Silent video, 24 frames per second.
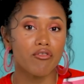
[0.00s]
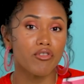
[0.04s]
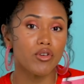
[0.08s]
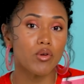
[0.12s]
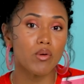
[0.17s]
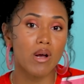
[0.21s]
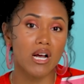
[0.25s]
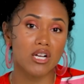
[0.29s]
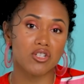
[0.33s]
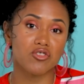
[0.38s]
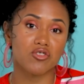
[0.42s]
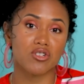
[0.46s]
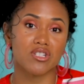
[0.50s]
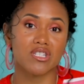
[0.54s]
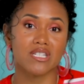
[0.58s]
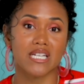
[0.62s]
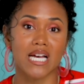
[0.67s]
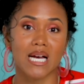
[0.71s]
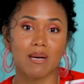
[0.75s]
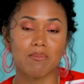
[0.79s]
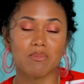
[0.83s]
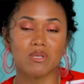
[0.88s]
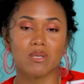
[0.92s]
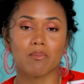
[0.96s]
few extra
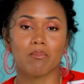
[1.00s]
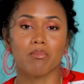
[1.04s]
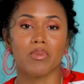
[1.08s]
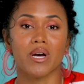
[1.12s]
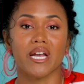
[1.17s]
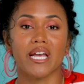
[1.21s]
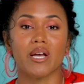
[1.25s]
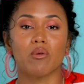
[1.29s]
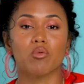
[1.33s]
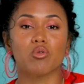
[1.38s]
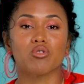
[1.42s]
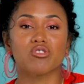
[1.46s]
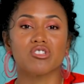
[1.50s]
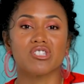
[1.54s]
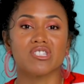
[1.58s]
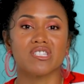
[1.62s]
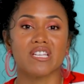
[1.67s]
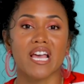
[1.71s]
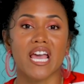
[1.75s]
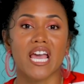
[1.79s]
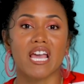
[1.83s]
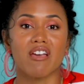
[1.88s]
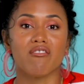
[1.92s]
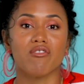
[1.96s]
steps, but it will
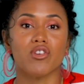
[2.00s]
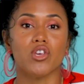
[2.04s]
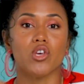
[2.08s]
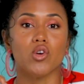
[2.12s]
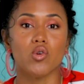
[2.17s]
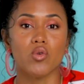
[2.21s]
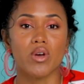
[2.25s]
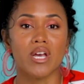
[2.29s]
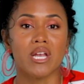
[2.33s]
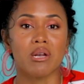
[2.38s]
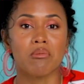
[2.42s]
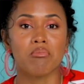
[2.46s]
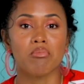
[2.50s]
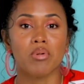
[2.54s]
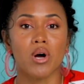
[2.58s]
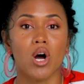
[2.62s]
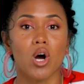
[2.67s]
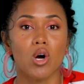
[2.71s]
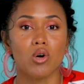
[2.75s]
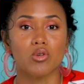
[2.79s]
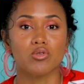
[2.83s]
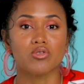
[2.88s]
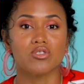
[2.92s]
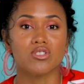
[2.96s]
save you in
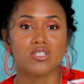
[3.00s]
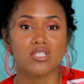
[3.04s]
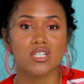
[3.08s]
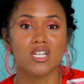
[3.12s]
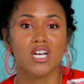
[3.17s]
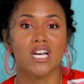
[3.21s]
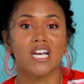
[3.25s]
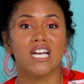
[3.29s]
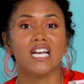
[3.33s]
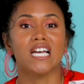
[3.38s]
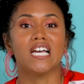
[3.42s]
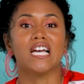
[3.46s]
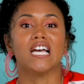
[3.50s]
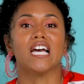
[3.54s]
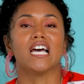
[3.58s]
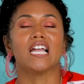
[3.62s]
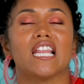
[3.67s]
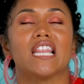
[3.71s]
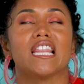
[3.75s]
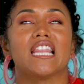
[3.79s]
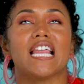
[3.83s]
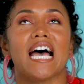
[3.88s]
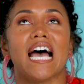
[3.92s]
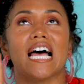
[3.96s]
post
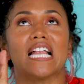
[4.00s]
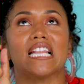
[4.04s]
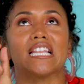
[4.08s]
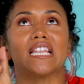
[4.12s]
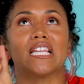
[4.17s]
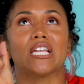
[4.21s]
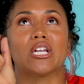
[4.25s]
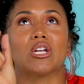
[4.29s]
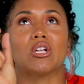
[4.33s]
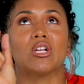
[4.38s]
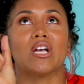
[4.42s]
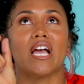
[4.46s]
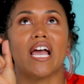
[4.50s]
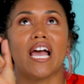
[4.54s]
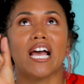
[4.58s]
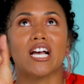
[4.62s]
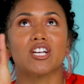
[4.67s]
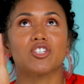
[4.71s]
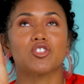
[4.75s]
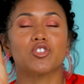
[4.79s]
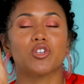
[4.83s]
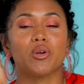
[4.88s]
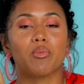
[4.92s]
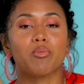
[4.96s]
That little
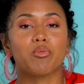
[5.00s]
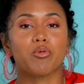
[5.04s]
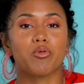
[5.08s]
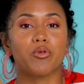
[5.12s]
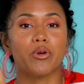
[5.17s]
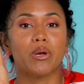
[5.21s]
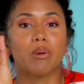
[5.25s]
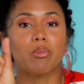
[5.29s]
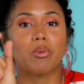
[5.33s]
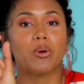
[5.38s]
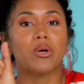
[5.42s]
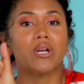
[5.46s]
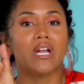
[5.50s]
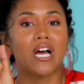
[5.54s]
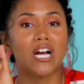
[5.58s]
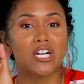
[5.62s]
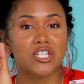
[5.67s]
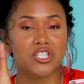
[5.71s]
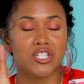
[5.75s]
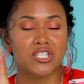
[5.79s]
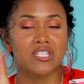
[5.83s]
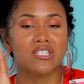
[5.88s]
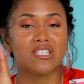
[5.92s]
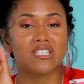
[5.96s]
extra
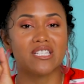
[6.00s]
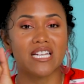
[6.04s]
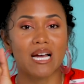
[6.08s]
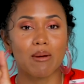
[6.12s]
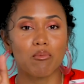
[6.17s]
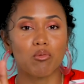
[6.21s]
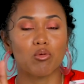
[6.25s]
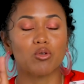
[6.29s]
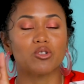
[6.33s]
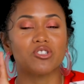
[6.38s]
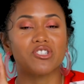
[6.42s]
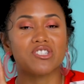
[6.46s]
pre-production step will